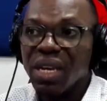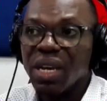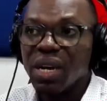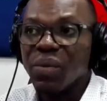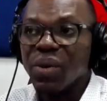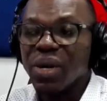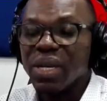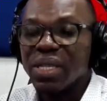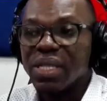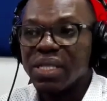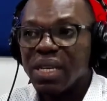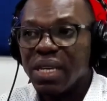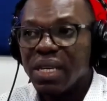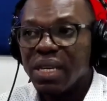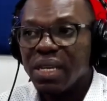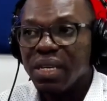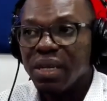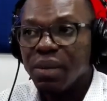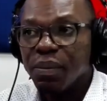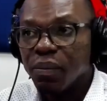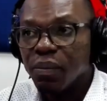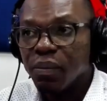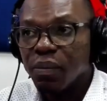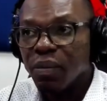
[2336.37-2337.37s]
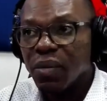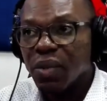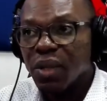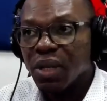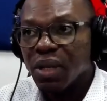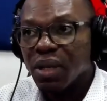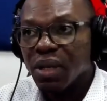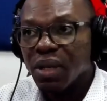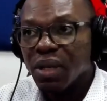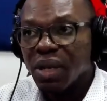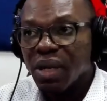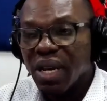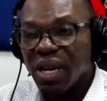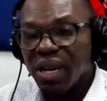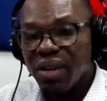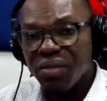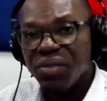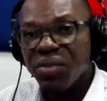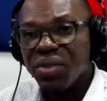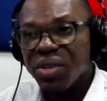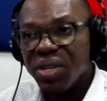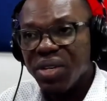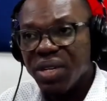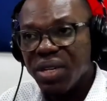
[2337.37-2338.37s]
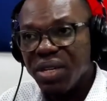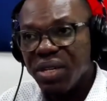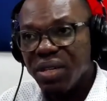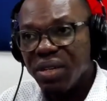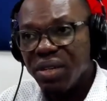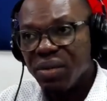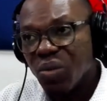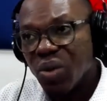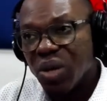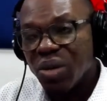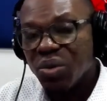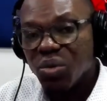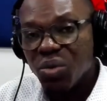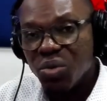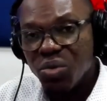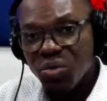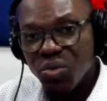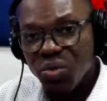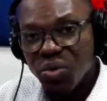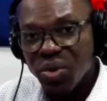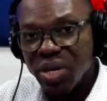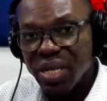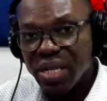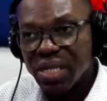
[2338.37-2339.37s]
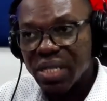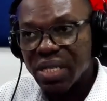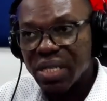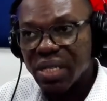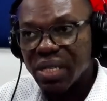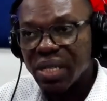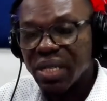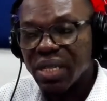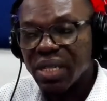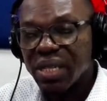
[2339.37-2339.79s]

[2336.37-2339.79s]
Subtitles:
We are saying everyone who reads is